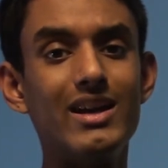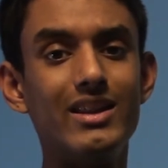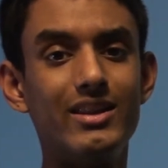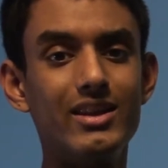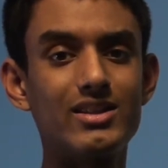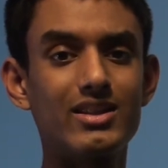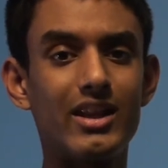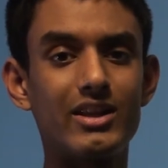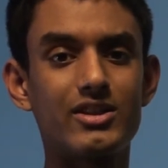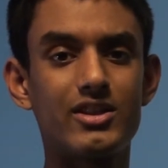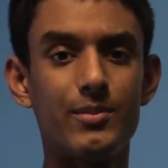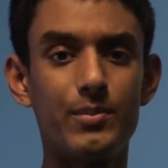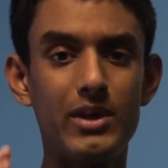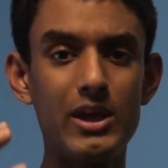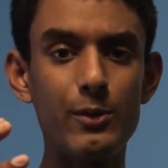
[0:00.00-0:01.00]
This lets
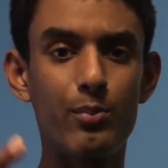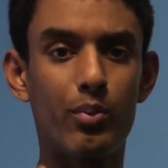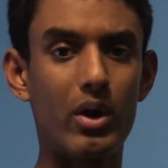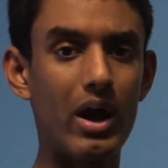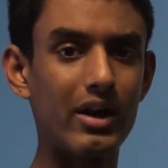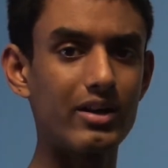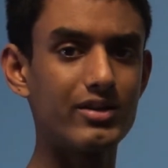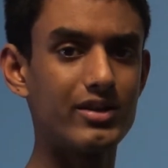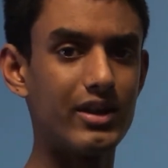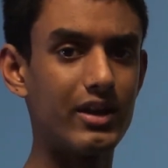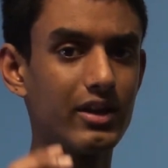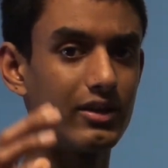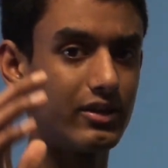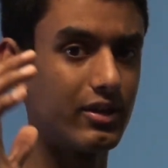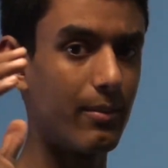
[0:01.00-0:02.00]
them keep
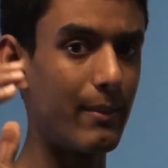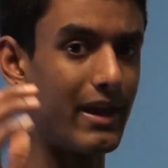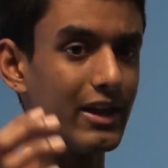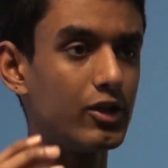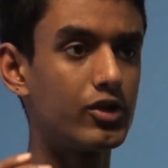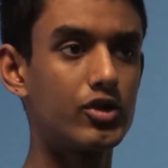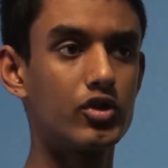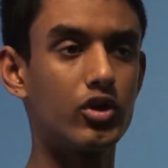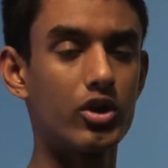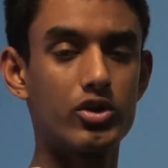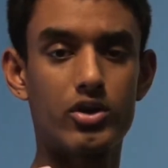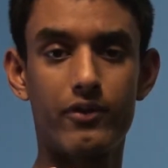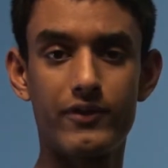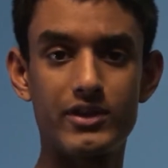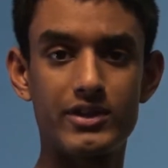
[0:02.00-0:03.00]
practicing the main
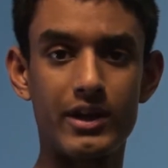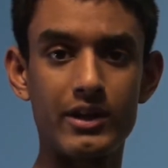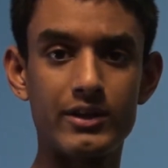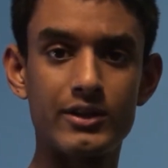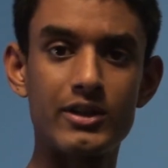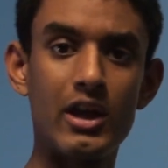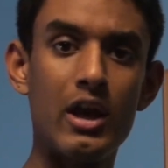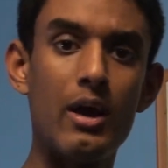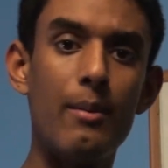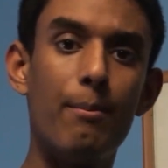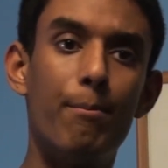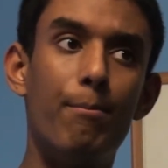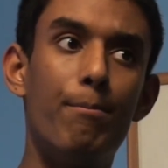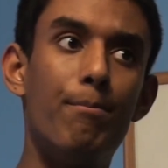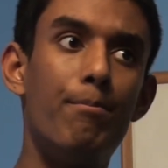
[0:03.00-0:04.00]
structure of the sentence,
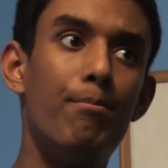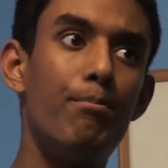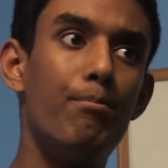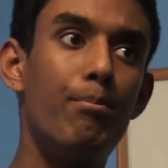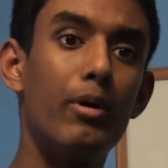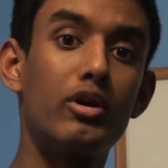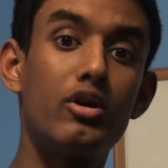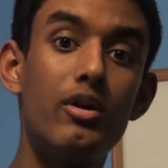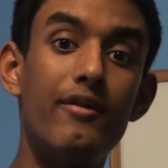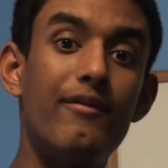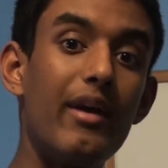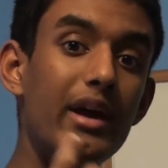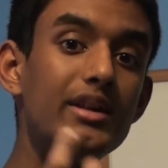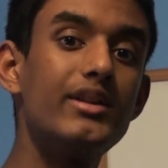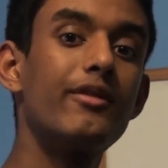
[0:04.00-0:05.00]
but
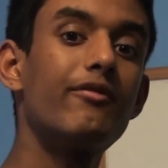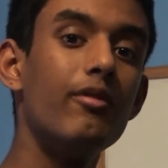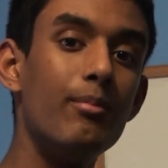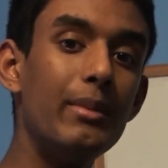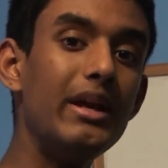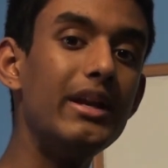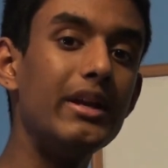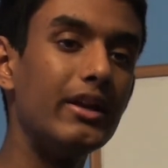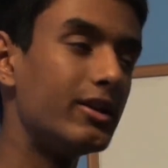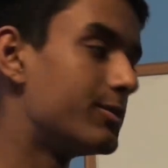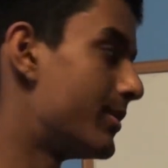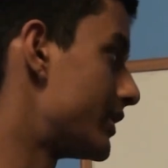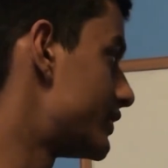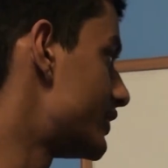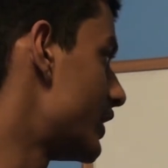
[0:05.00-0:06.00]
convey different meanings
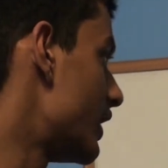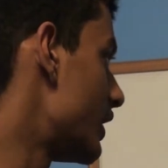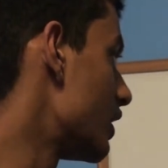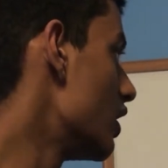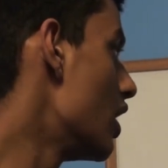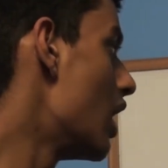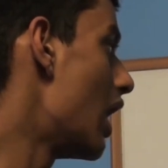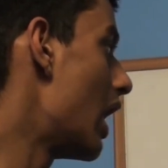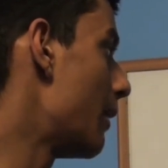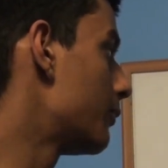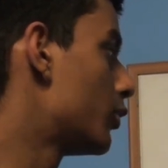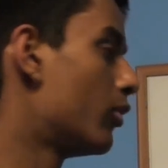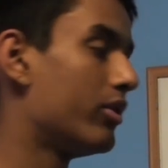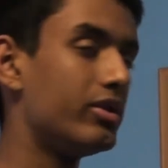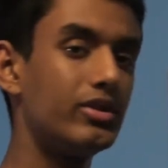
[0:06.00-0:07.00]
by saying, I'm
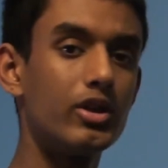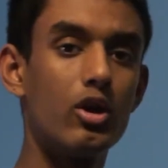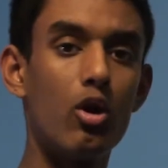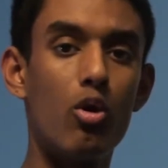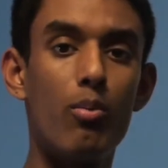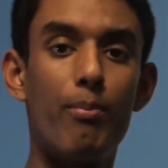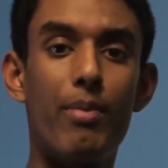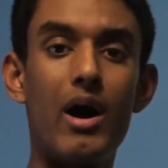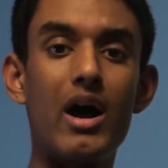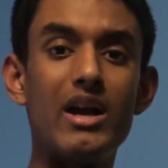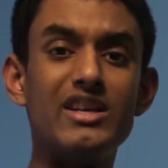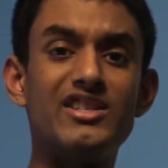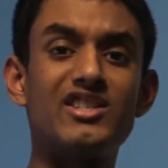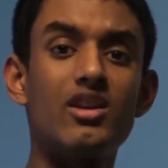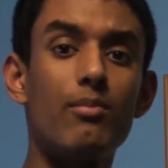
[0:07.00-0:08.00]
going to go buy
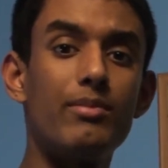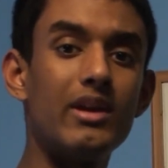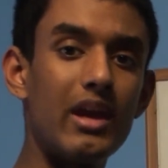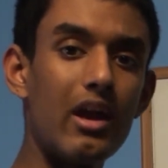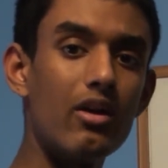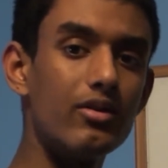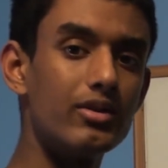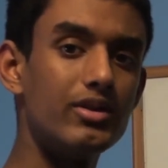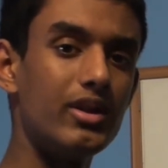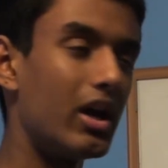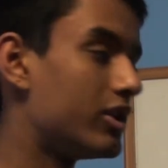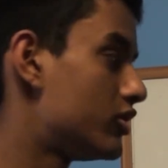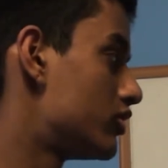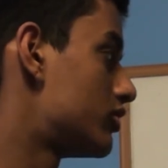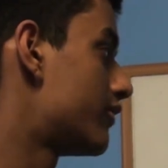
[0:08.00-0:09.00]
something else,
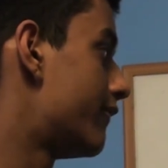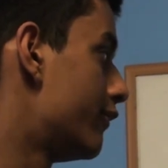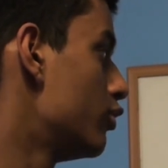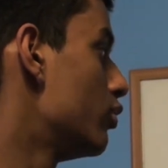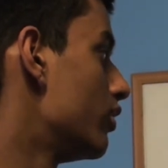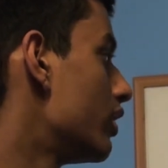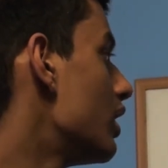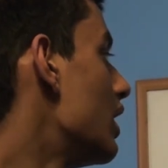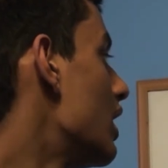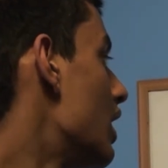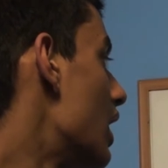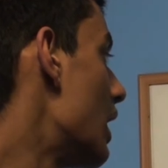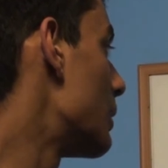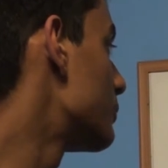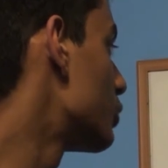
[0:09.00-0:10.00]
not just food.
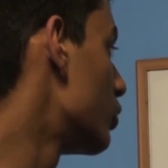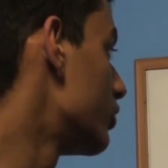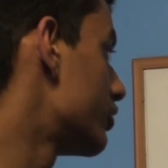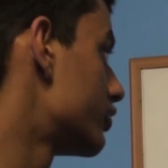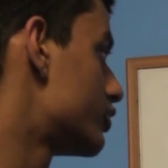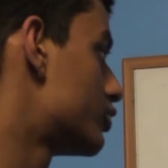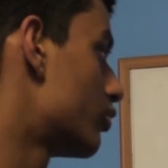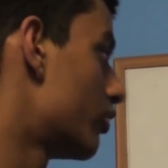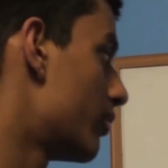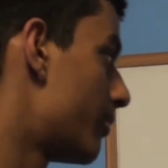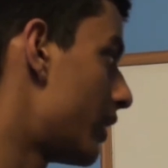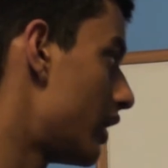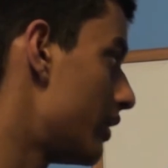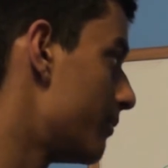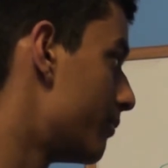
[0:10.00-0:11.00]
I'm going to the store to
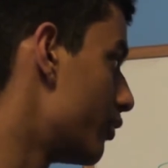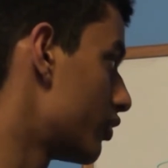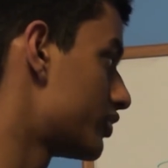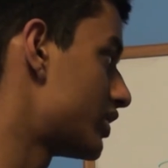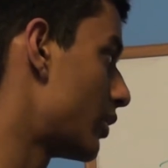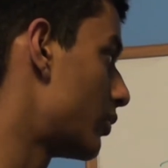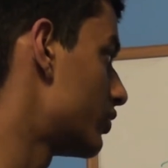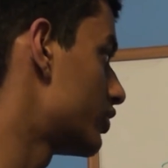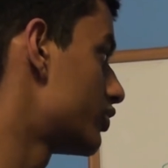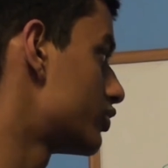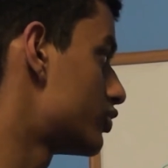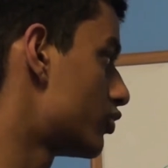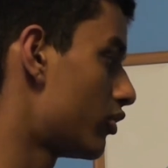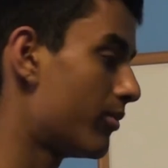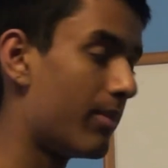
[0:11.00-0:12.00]
buy books. I went to the
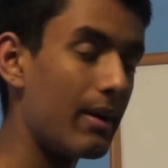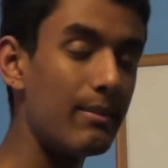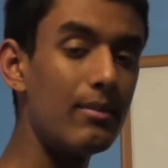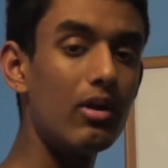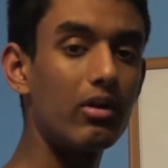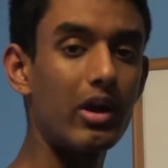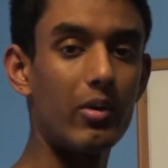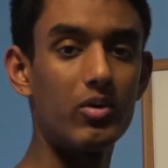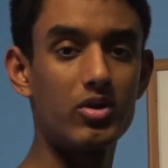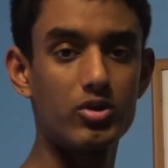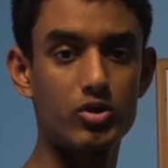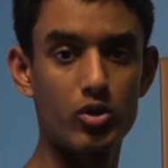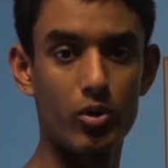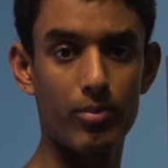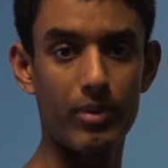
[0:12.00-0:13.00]
store to buy milk. I went to the
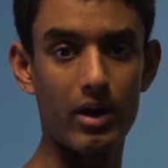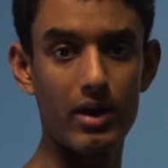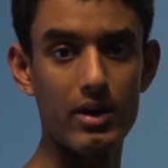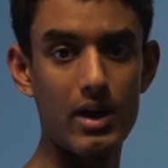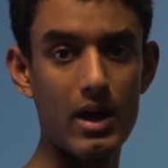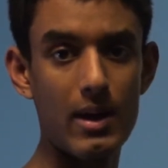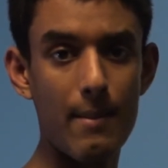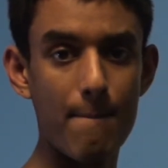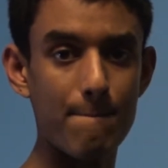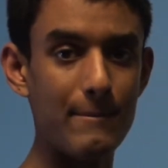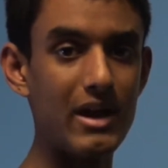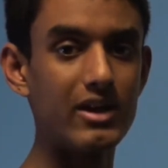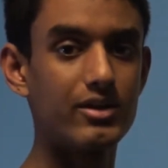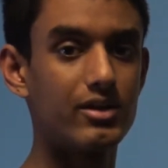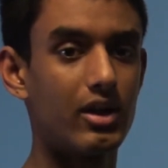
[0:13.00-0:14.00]
store to buy
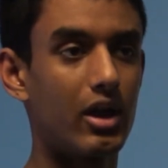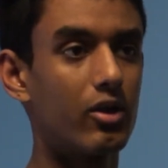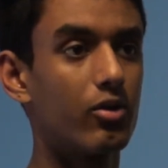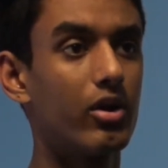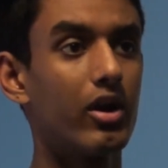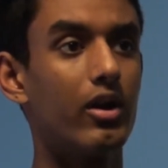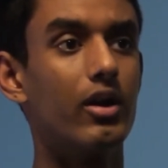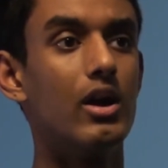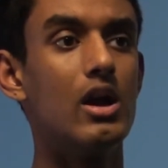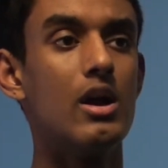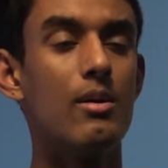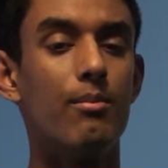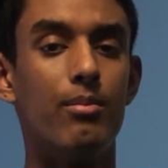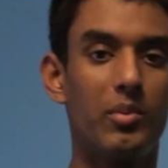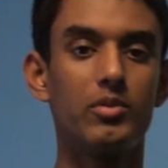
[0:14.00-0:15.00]
medicine. I don't care.
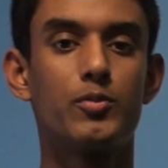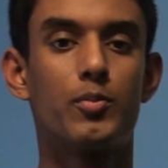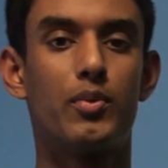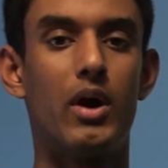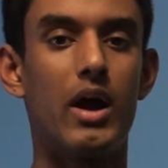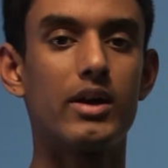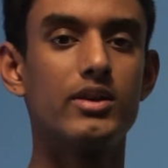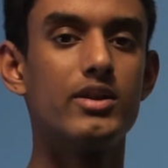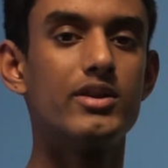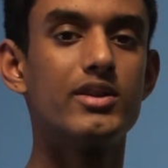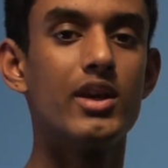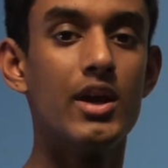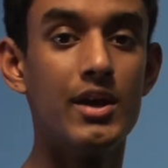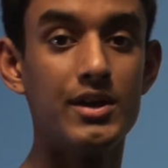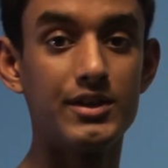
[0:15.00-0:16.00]
We're
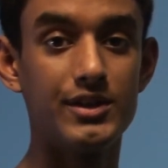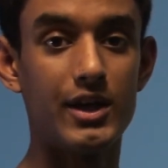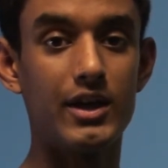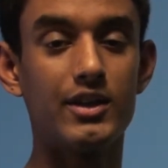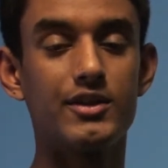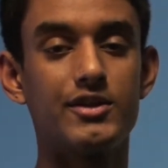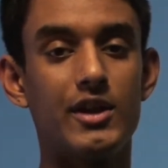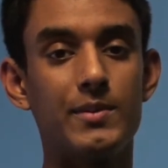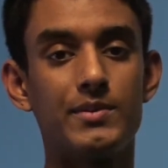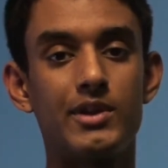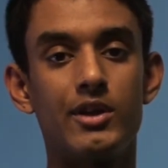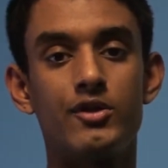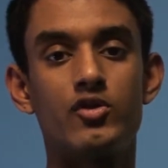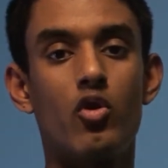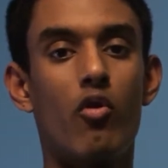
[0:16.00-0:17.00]
practice saying the same
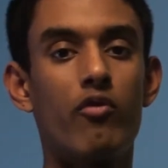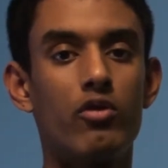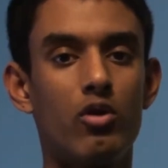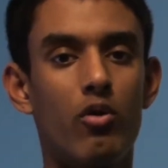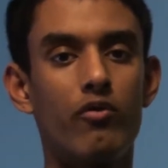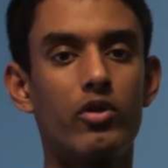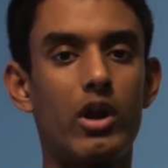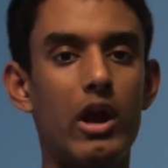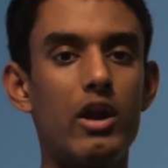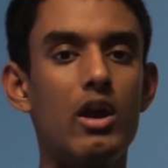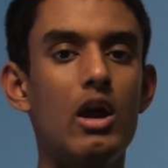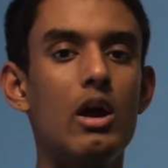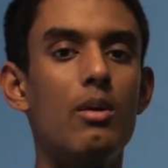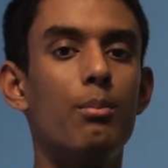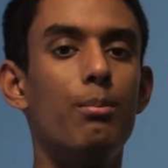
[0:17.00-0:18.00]
sentence over and over again
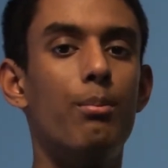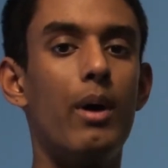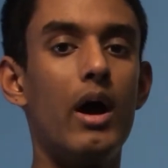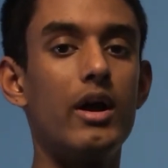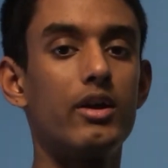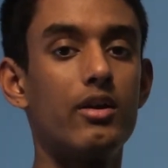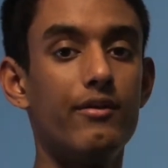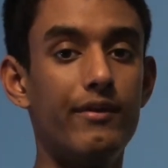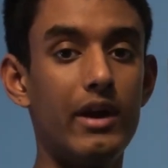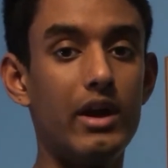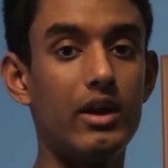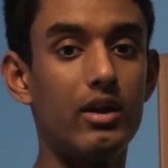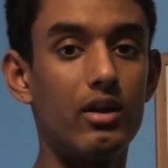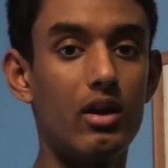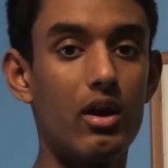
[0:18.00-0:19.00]
by
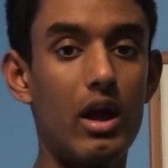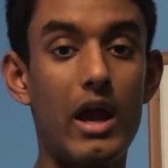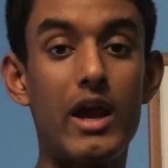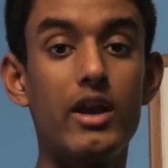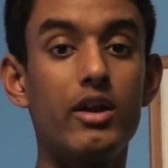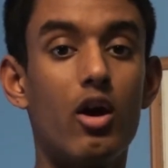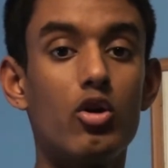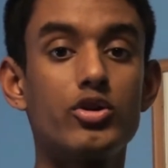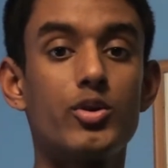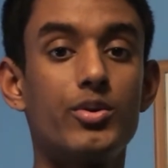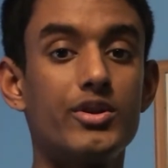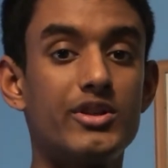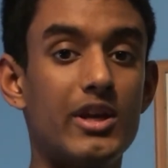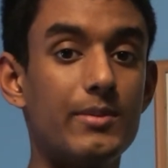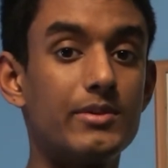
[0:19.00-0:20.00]
conveying, and also at the
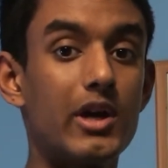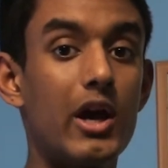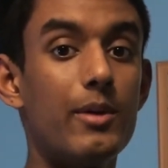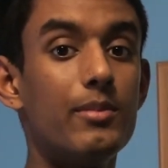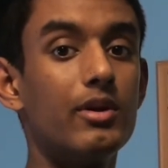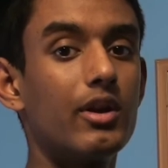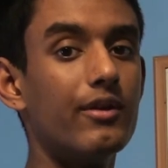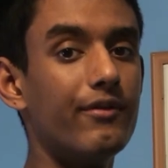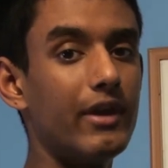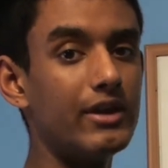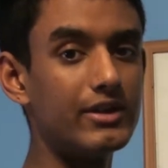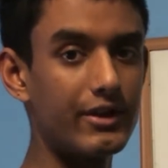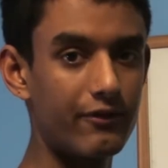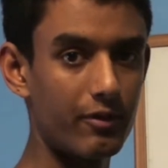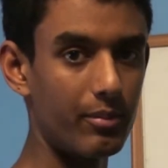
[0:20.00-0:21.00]
same time, conveying
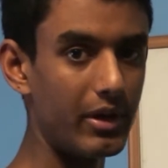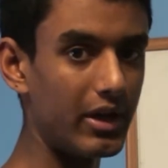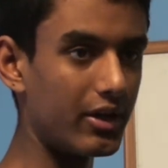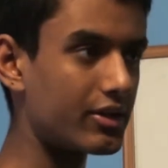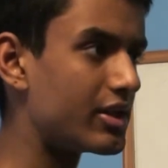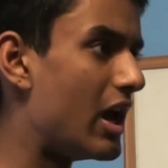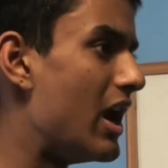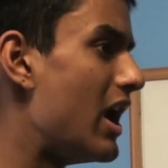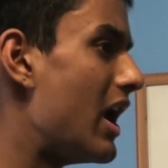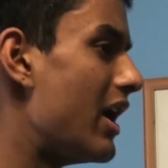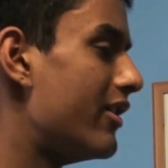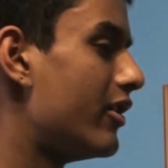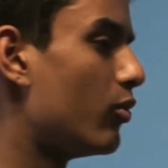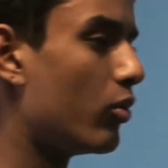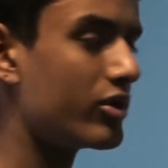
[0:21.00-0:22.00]
different meanings.
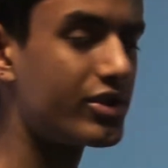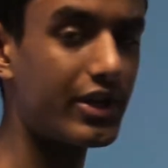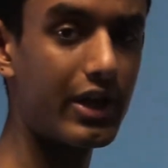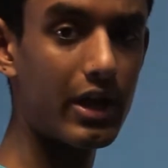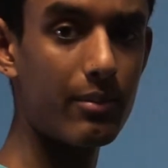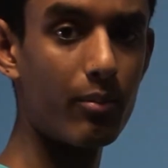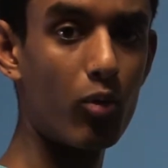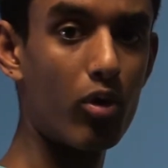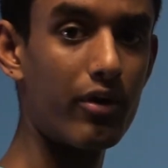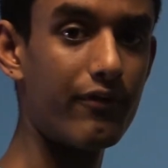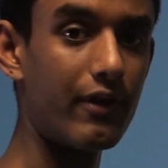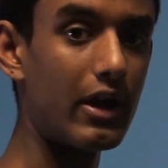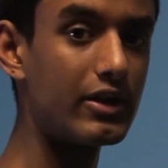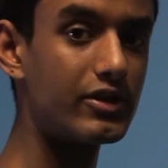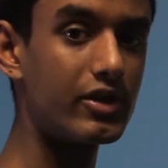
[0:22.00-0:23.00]
And then once they get more
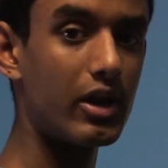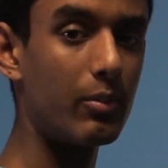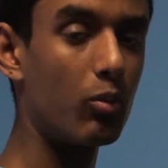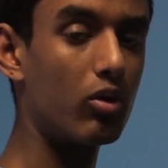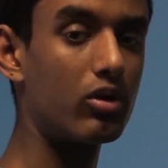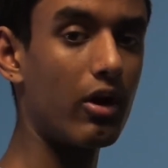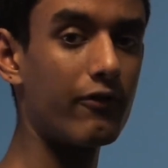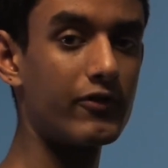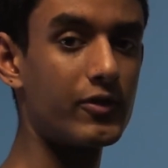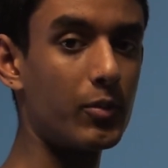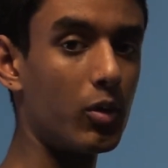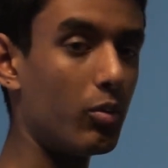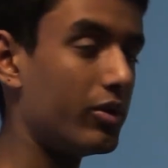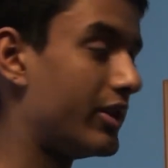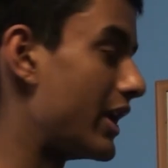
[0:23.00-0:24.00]
advanced and more
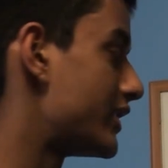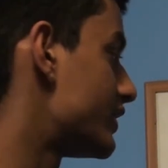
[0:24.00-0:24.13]
comfortable with that